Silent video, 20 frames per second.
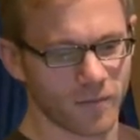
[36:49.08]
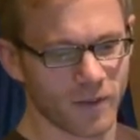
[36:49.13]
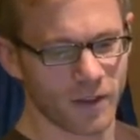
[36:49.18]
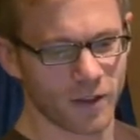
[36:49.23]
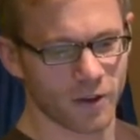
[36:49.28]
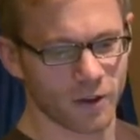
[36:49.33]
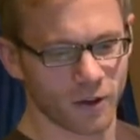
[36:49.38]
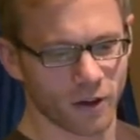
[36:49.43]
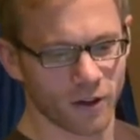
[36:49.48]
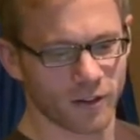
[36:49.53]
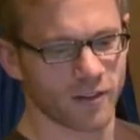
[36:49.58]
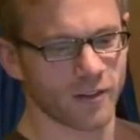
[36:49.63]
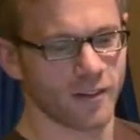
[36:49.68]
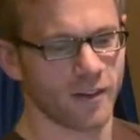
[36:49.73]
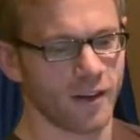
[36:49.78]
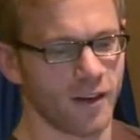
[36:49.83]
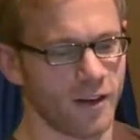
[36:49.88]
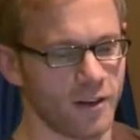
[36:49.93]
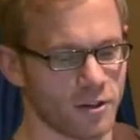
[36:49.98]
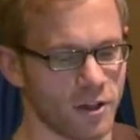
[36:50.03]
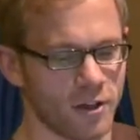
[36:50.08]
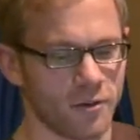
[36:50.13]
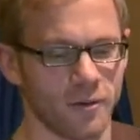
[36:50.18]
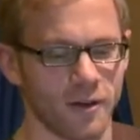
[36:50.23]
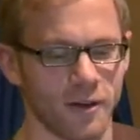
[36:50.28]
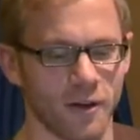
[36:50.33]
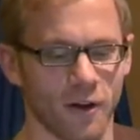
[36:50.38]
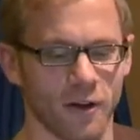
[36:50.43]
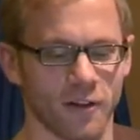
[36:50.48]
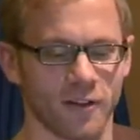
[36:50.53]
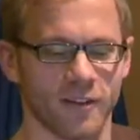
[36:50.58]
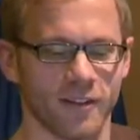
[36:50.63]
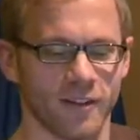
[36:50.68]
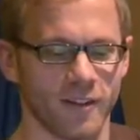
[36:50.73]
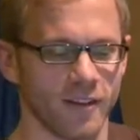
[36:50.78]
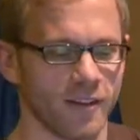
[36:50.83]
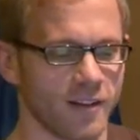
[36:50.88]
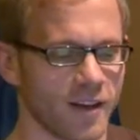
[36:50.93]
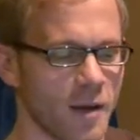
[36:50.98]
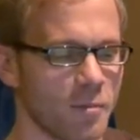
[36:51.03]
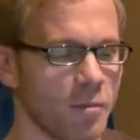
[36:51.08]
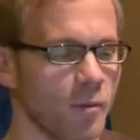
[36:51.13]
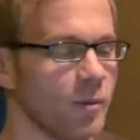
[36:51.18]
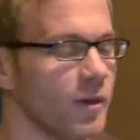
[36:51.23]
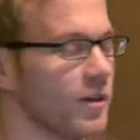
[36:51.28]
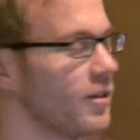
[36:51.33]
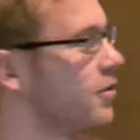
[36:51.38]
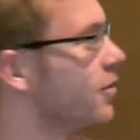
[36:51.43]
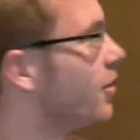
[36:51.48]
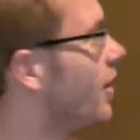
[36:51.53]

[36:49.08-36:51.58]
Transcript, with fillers: you're generally not capable to